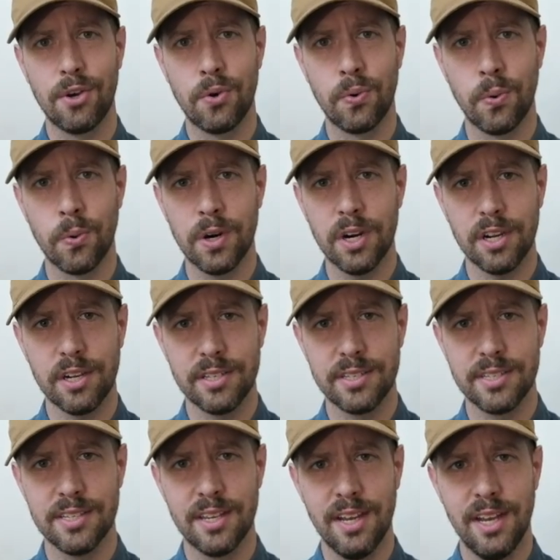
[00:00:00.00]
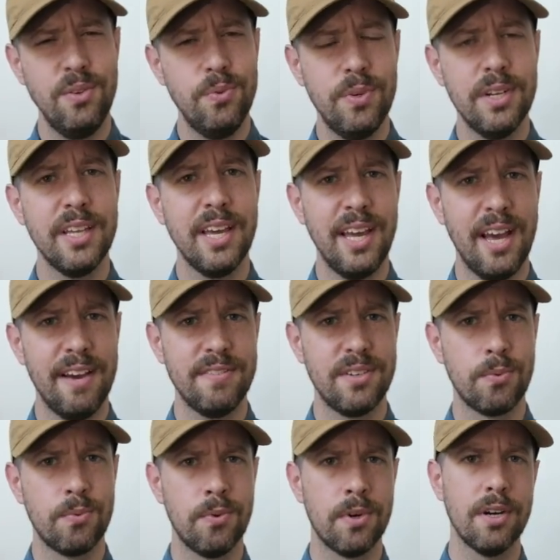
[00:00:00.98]
quirks. You really have
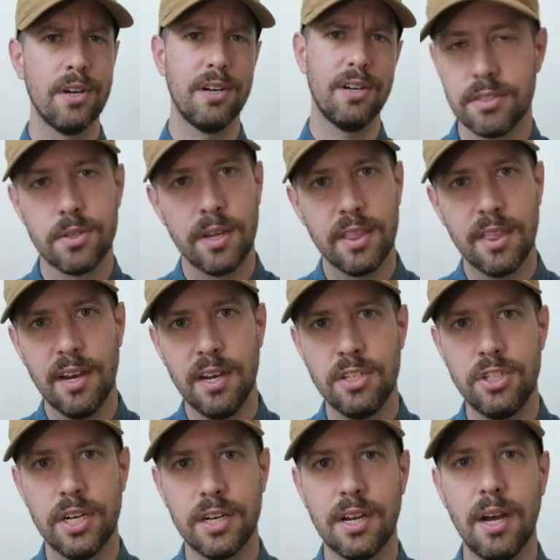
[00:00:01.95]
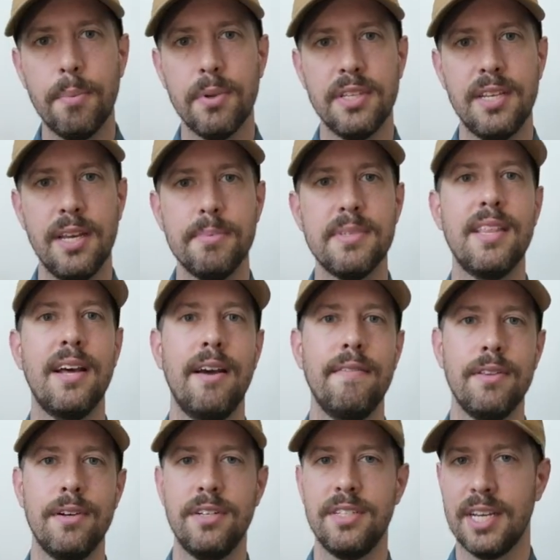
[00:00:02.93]
to work. So I thought I'd share a couple tips that I've
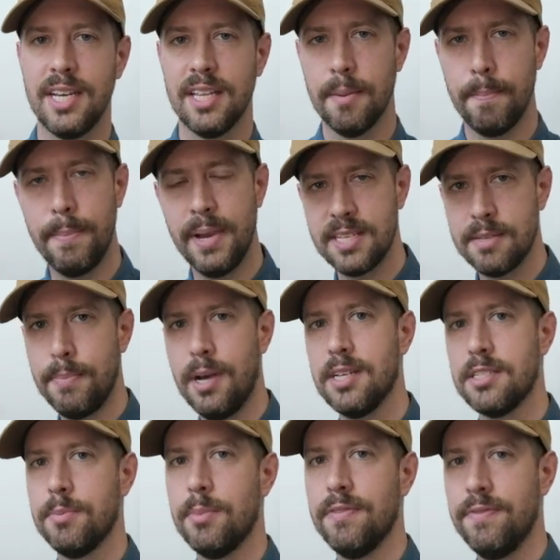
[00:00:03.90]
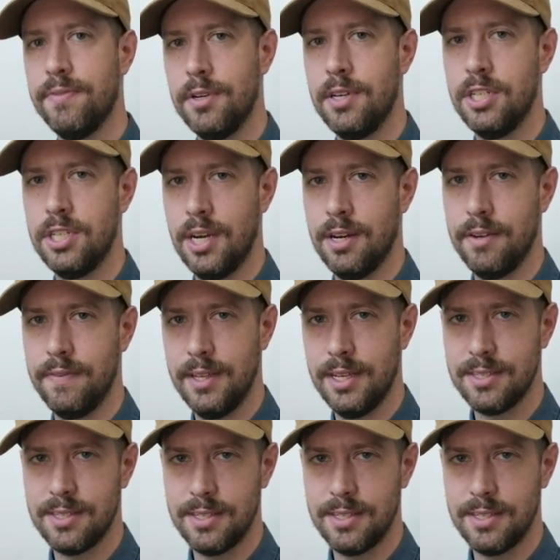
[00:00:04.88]
learned to get the best possible footage out of this